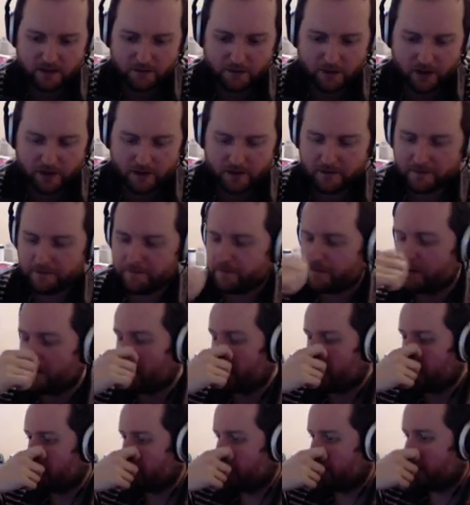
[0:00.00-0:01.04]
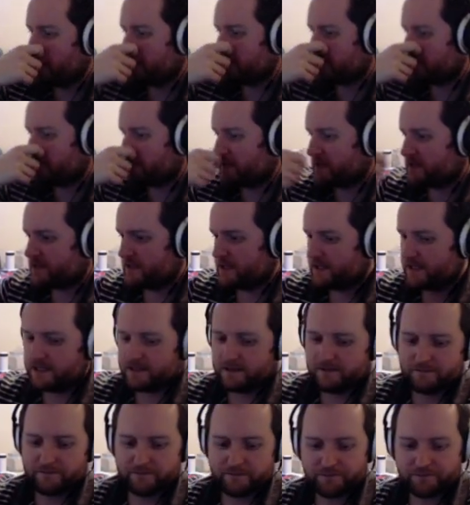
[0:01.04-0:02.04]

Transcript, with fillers: Come on. Let's not be silly.